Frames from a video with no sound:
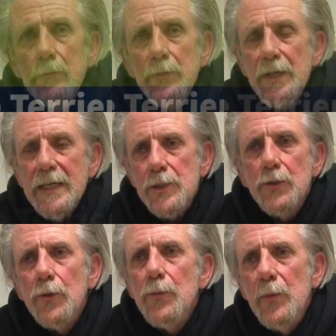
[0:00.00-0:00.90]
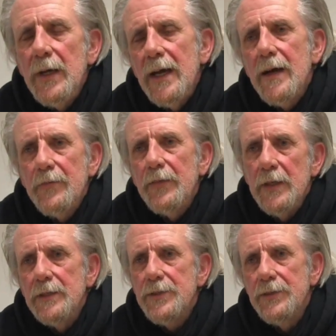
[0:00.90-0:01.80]
The next group we have
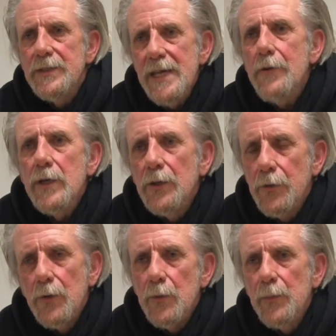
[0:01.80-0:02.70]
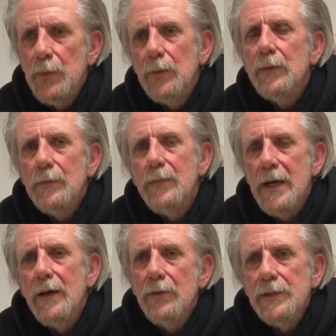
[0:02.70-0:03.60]
is the Terrier Group.
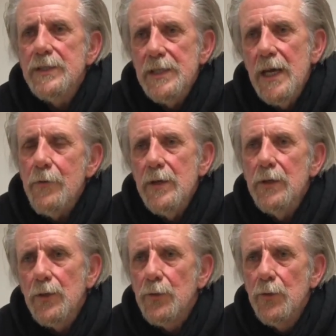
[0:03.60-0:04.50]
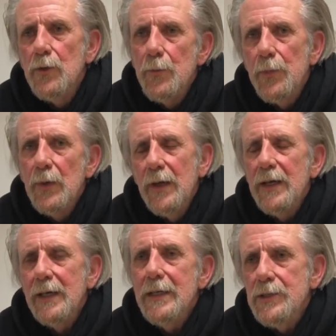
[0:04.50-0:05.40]
Now the Terrier Group
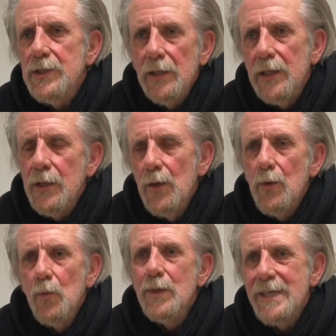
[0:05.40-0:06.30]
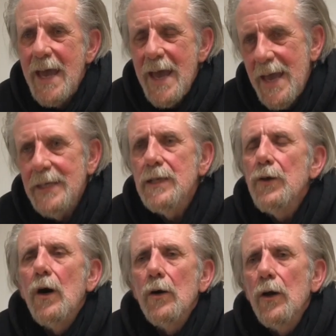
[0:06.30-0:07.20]
initially was any
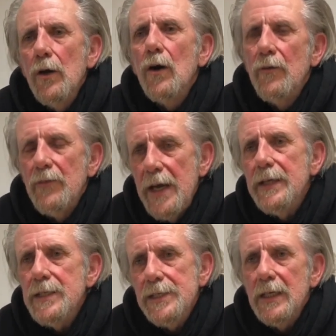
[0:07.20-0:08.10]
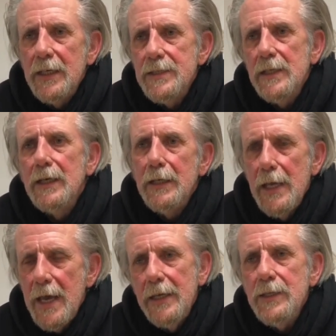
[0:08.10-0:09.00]
dog of any size and
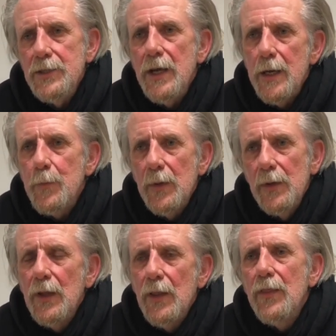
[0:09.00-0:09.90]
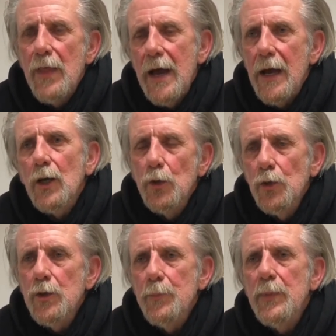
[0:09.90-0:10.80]
any shape that
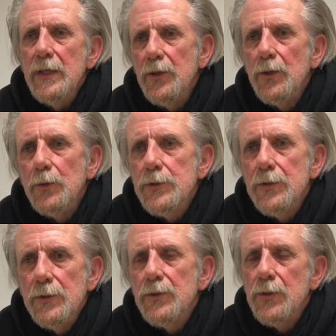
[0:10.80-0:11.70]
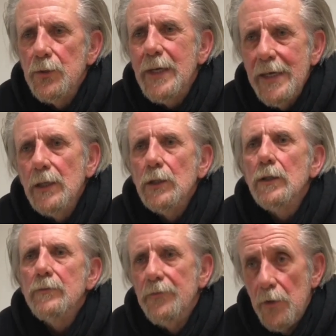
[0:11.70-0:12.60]
could be used to kill
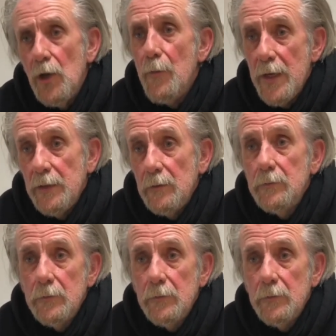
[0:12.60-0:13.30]
vermin,